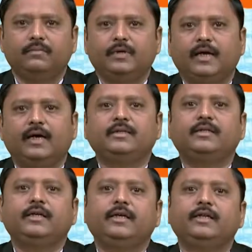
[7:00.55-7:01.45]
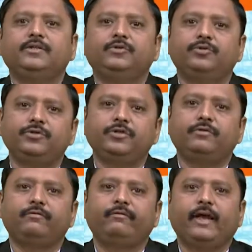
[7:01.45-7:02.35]
task is used
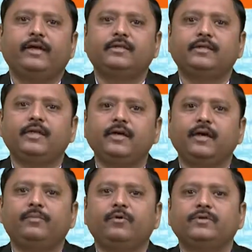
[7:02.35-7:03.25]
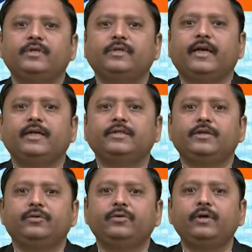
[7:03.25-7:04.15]
when a single processor
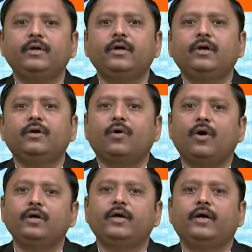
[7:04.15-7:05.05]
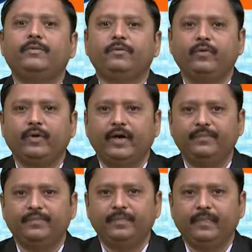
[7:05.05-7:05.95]
execute concurrent program.
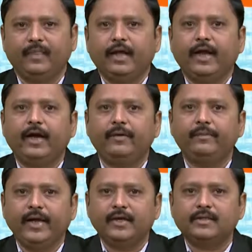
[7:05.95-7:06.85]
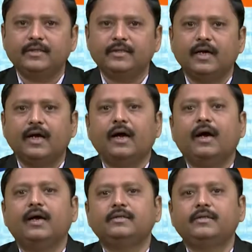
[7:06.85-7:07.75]
It means
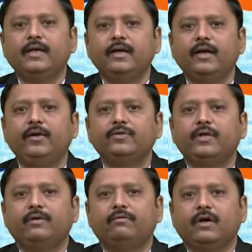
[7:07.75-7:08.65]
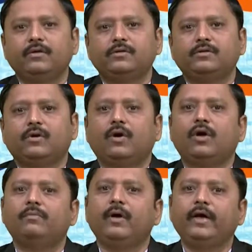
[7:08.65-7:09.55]
a single user works
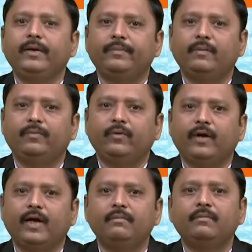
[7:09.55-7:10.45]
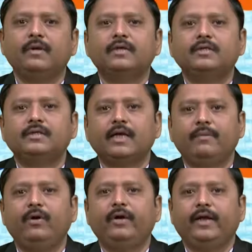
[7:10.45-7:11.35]
on multiple program
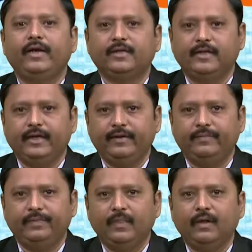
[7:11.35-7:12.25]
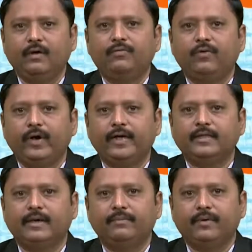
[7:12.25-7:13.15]
simultaneously. For
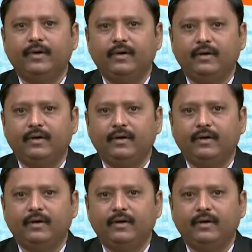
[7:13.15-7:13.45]
example,